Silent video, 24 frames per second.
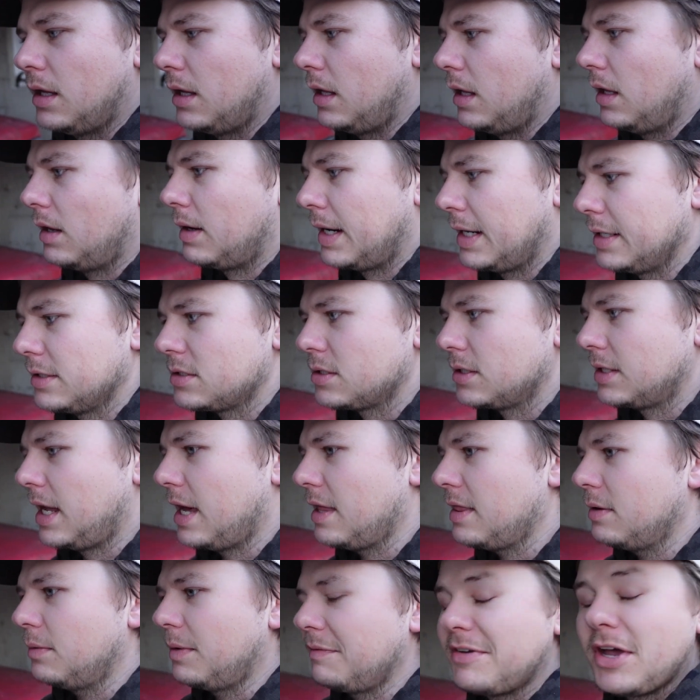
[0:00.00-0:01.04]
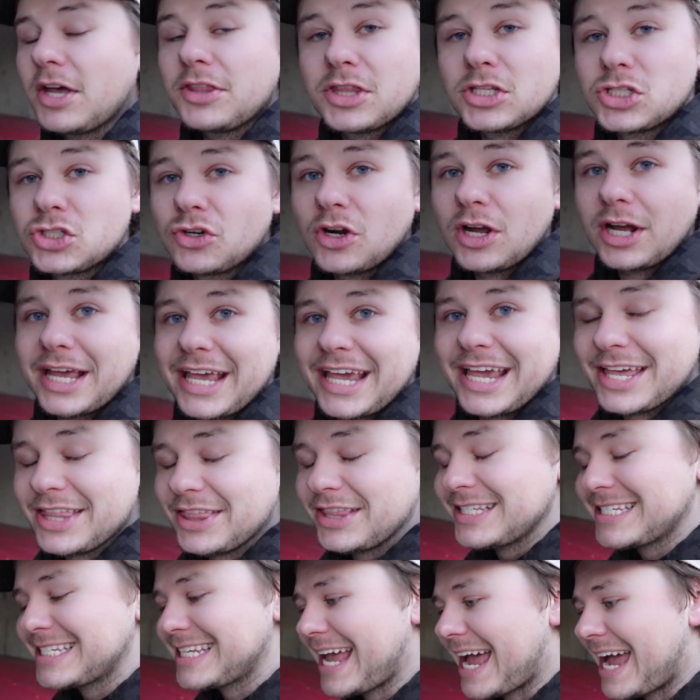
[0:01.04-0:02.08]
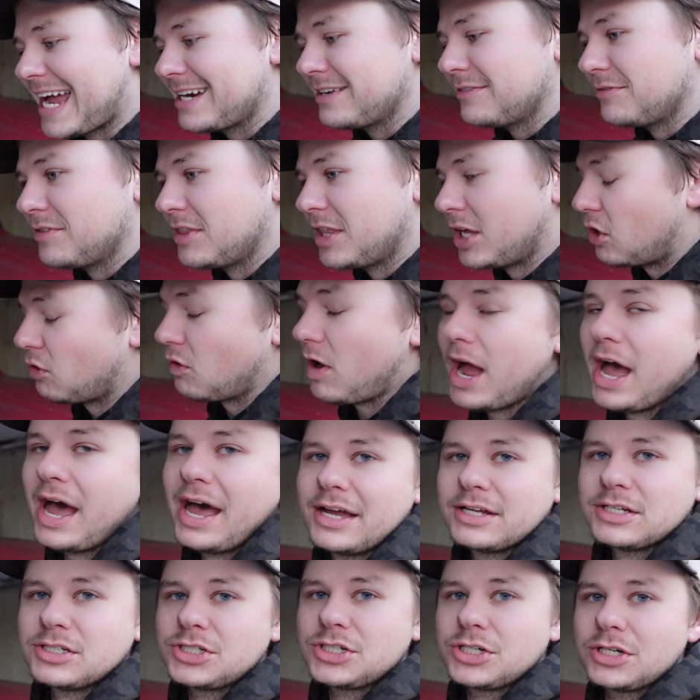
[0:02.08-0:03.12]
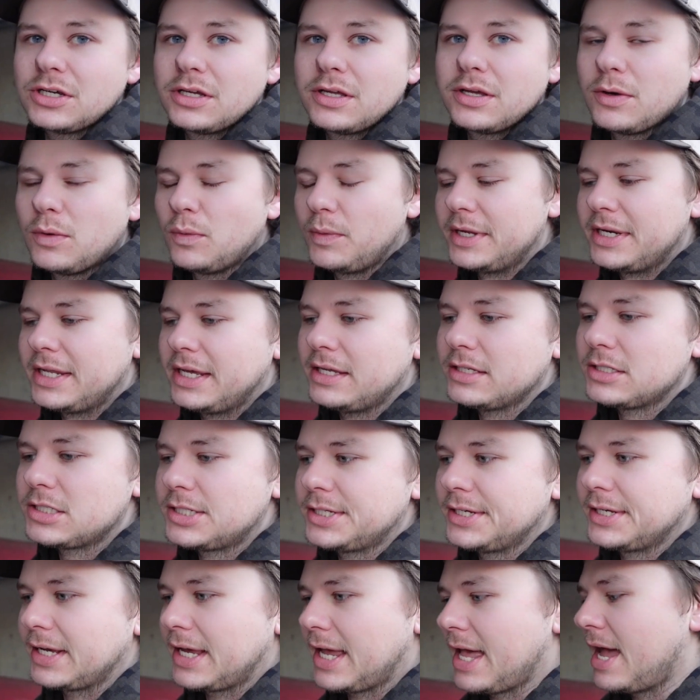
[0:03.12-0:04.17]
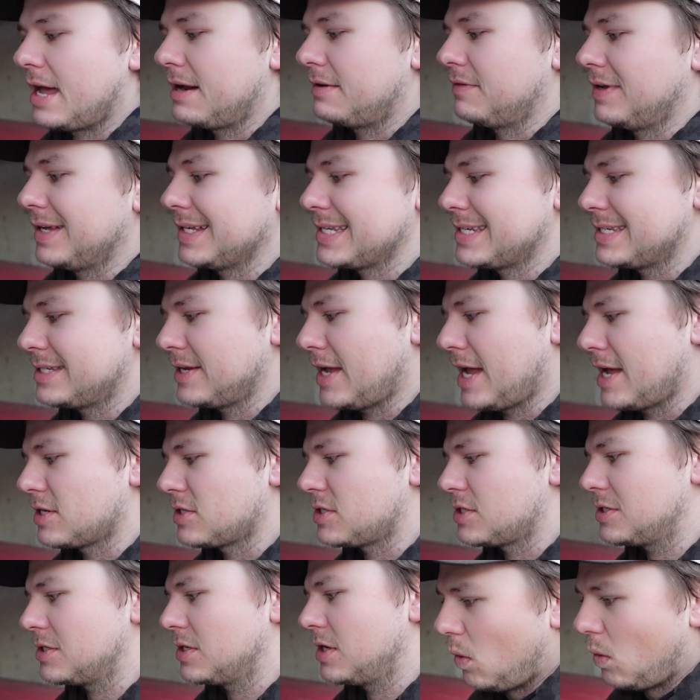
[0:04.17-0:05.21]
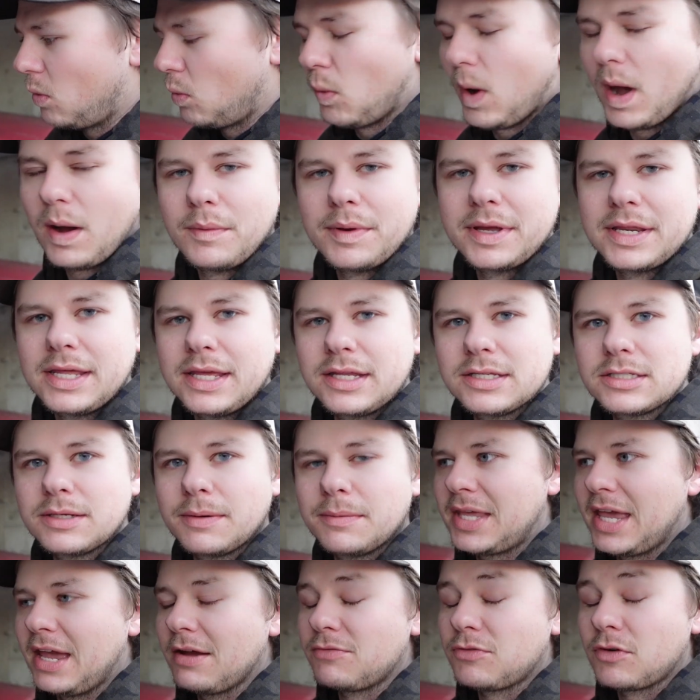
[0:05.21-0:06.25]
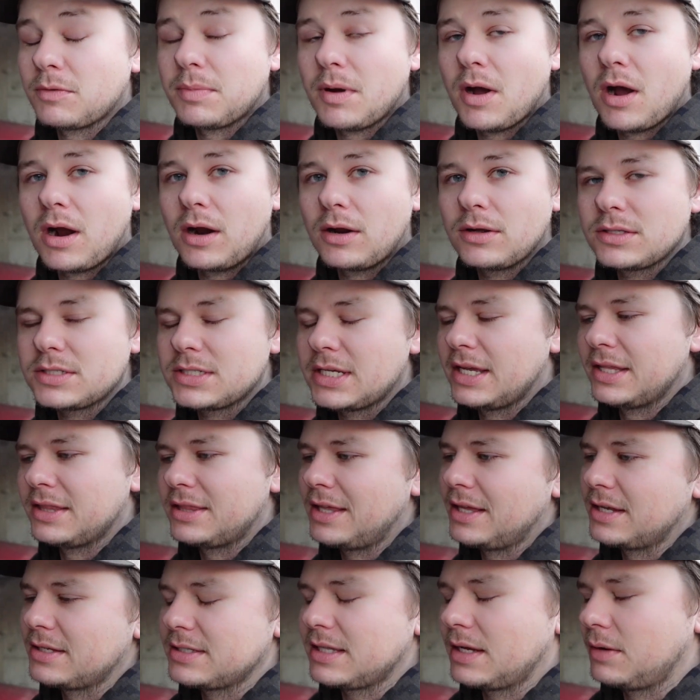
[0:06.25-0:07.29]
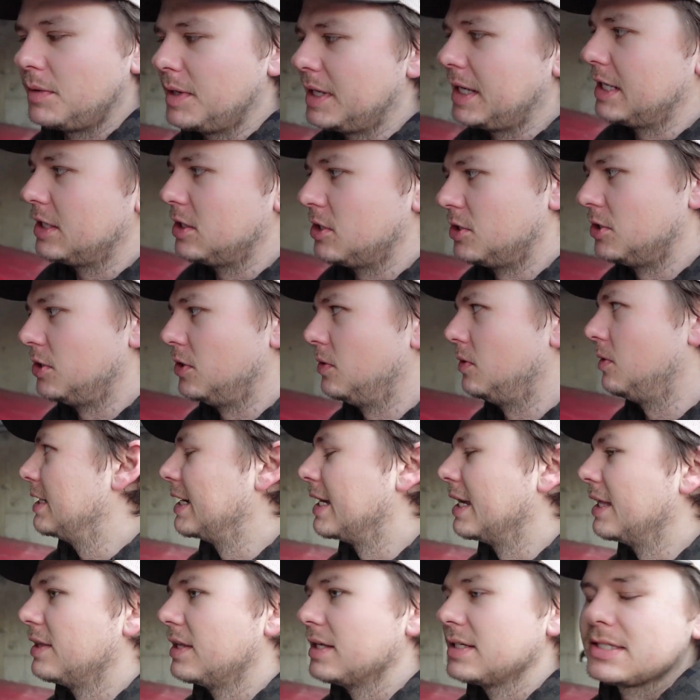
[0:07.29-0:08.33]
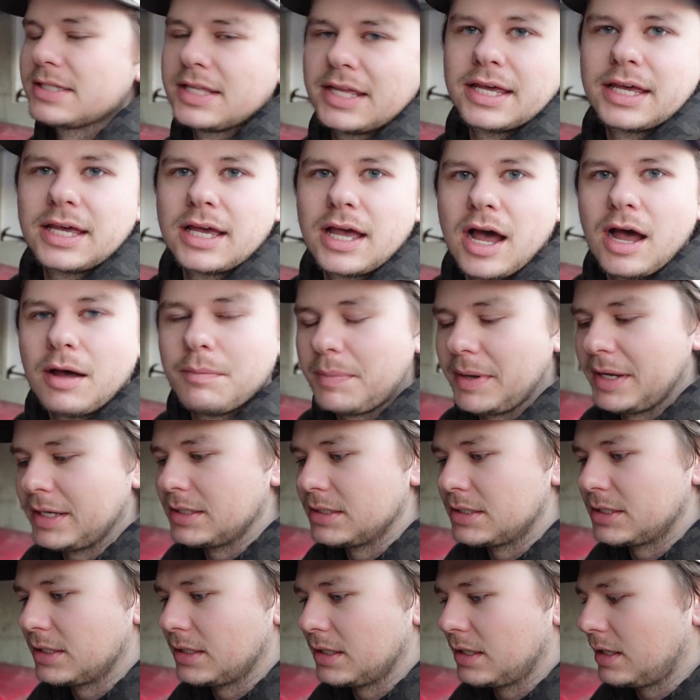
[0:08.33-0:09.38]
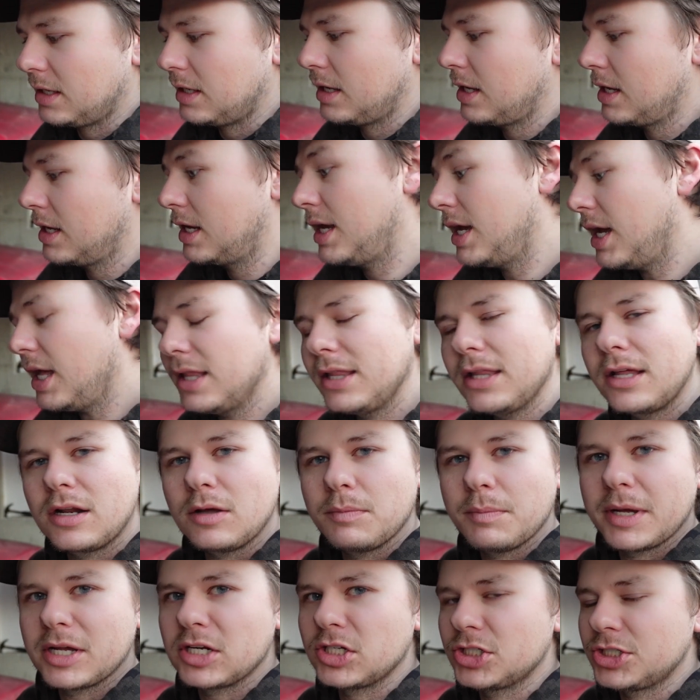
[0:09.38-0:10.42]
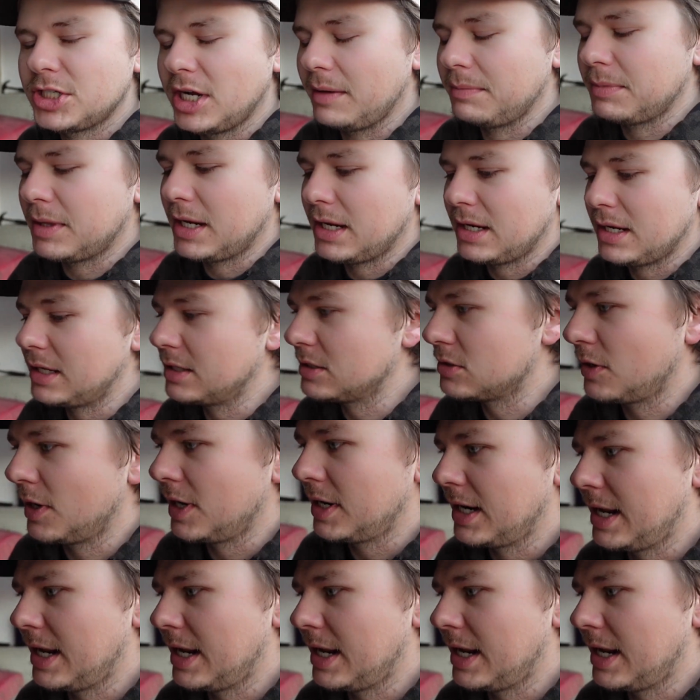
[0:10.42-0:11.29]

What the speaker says: All right, so now that we've got the truck inside of the garage, we need to kind of assess what we need to get for parts and things that we need to do to get this thing up into a little better shape than it is right